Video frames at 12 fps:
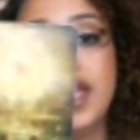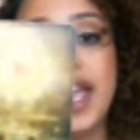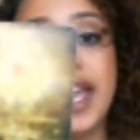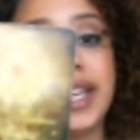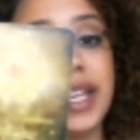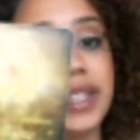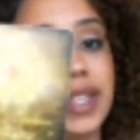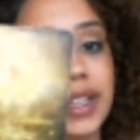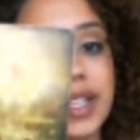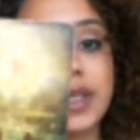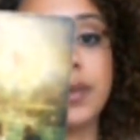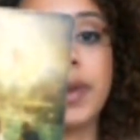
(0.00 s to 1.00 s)
And I think
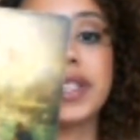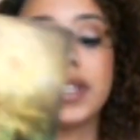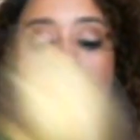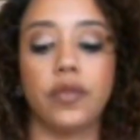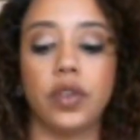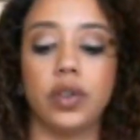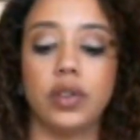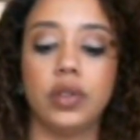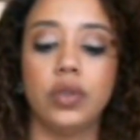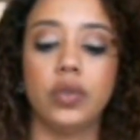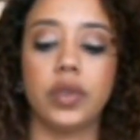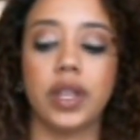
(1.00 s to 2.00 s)
that's the best thing for you to
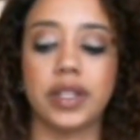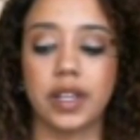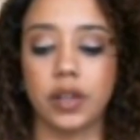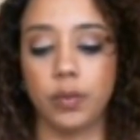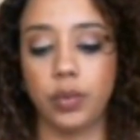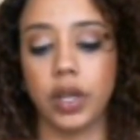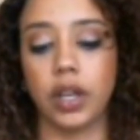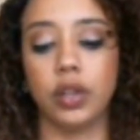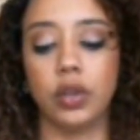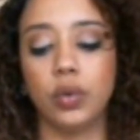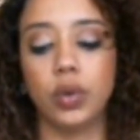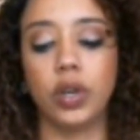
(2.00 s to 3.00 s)
do. That's going to bring
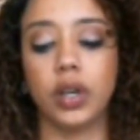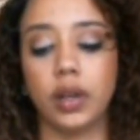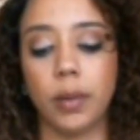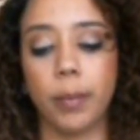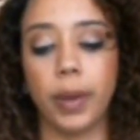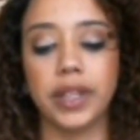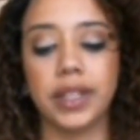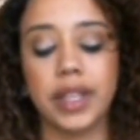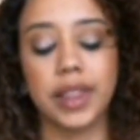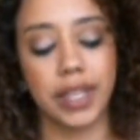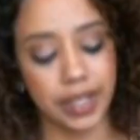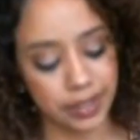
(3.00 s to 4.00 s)
new, good,
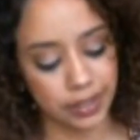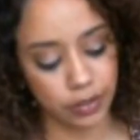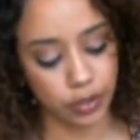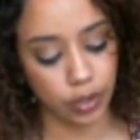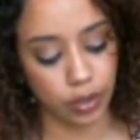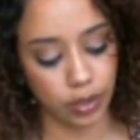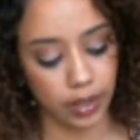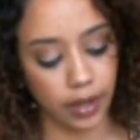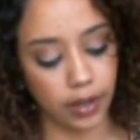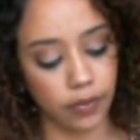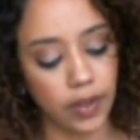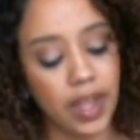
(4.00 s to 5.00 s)
abundant things into your
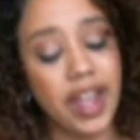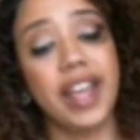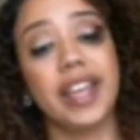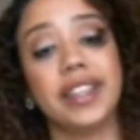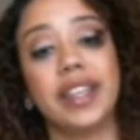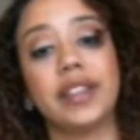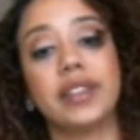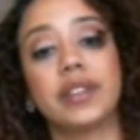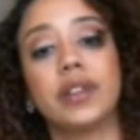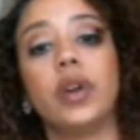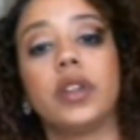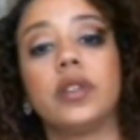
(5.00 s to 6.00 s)
life. And that's
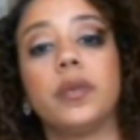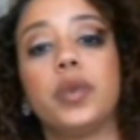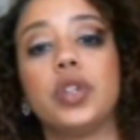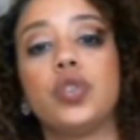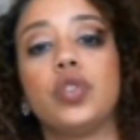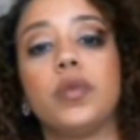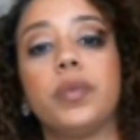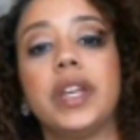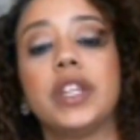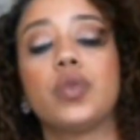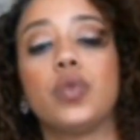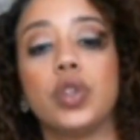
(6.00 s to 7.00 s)
going to put you in a
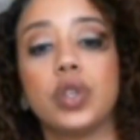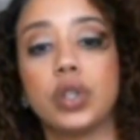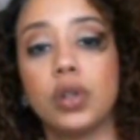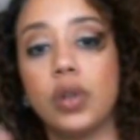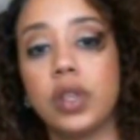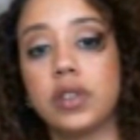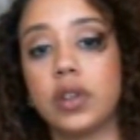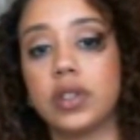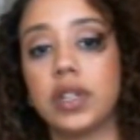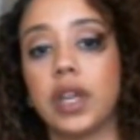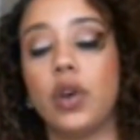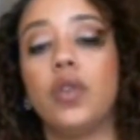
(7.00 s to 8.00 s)
place where you slowly start to
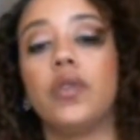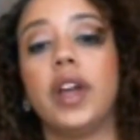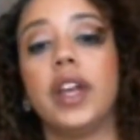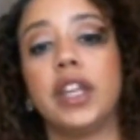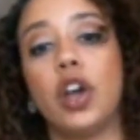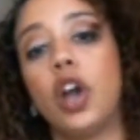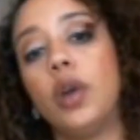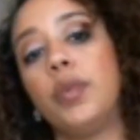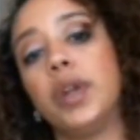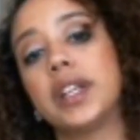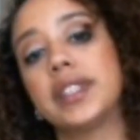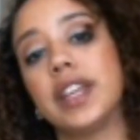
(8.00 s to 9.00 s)
get over any
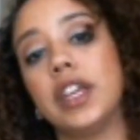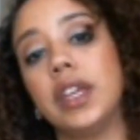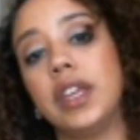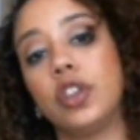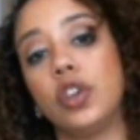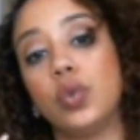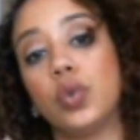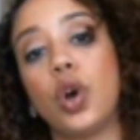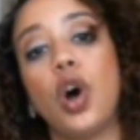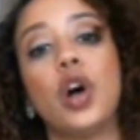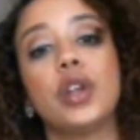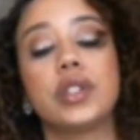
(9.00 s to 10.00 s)
heartbreaks that either you
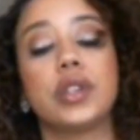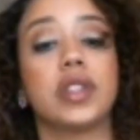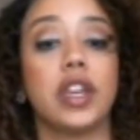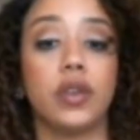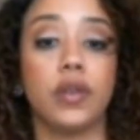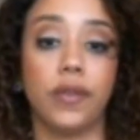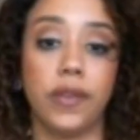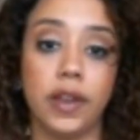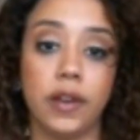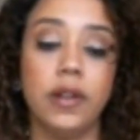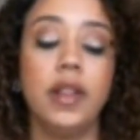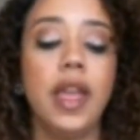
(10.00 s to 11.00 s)
caused or that you
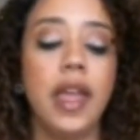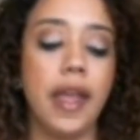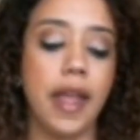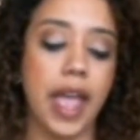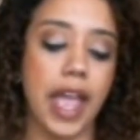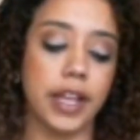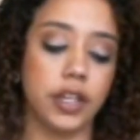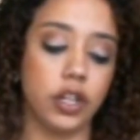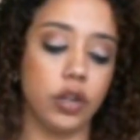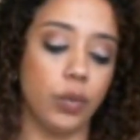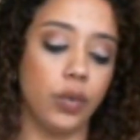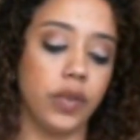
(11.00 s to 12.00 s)
feel. And
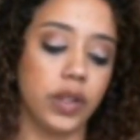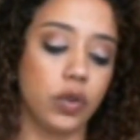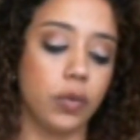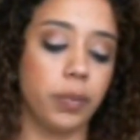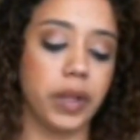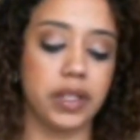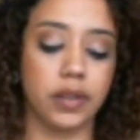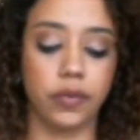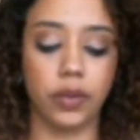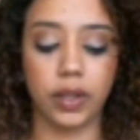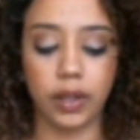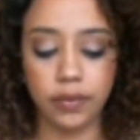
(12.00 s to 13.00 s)
you're moving to a place of
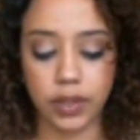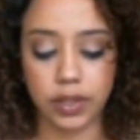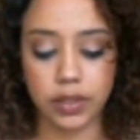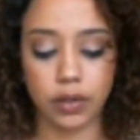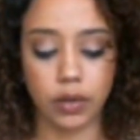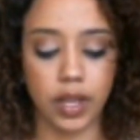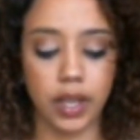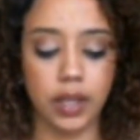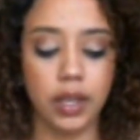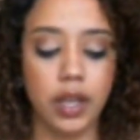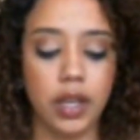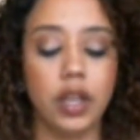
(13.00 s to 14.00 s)
forgiveness,
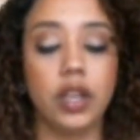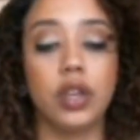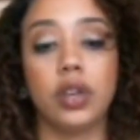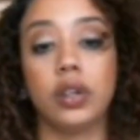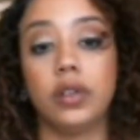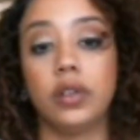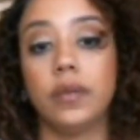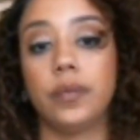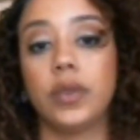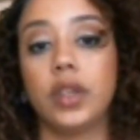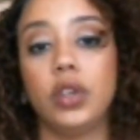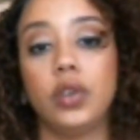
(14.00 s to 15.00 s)
okay?
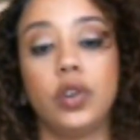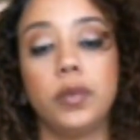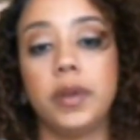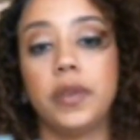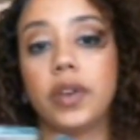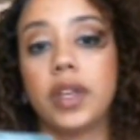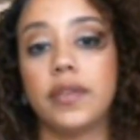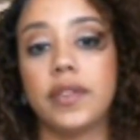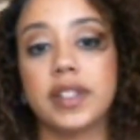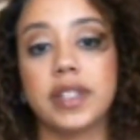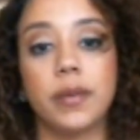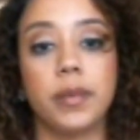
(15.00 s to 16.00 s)
You could be forgiving
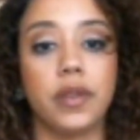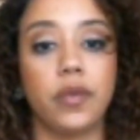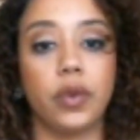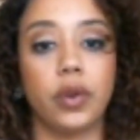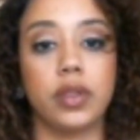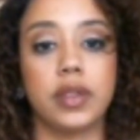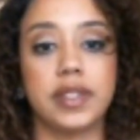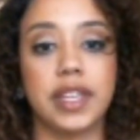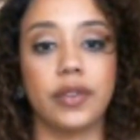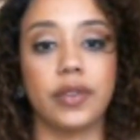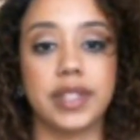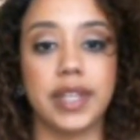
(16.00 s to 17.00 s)
somebody for the
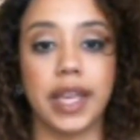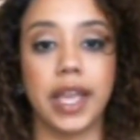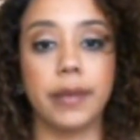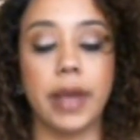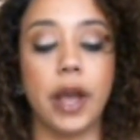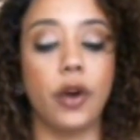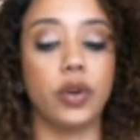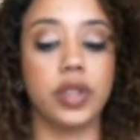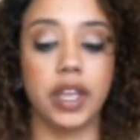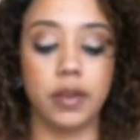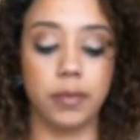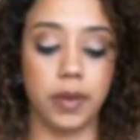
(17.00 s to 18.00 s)
secrets that came out, or they
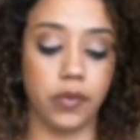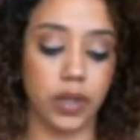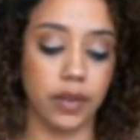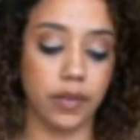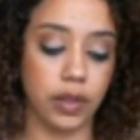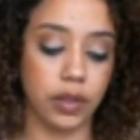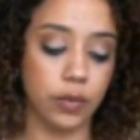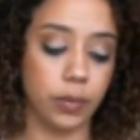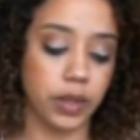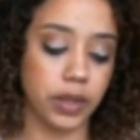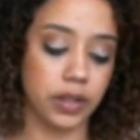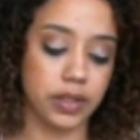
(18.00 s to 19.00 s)
could be forgiving you.
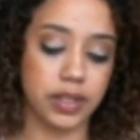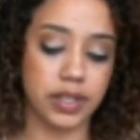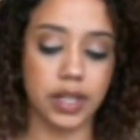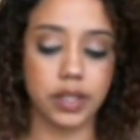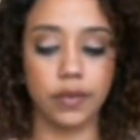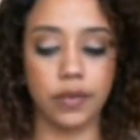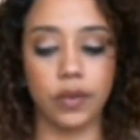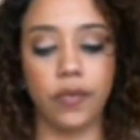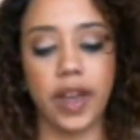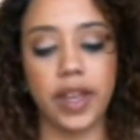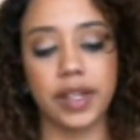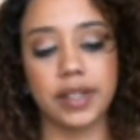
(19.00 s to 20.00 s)
But there's a sense of you
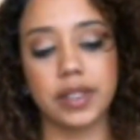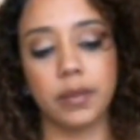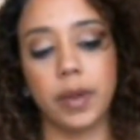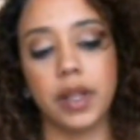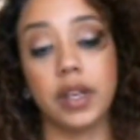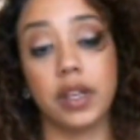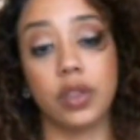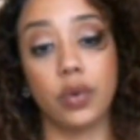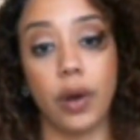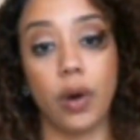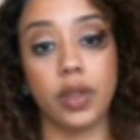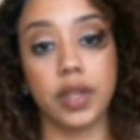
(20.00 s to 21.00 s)
finding stability
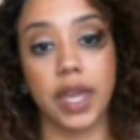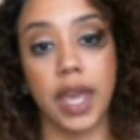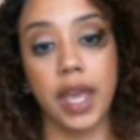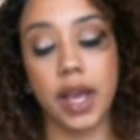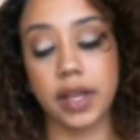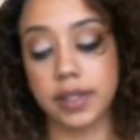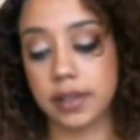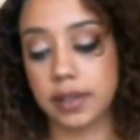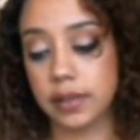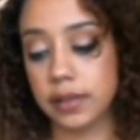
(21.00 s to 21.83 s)
throughout all the chaos.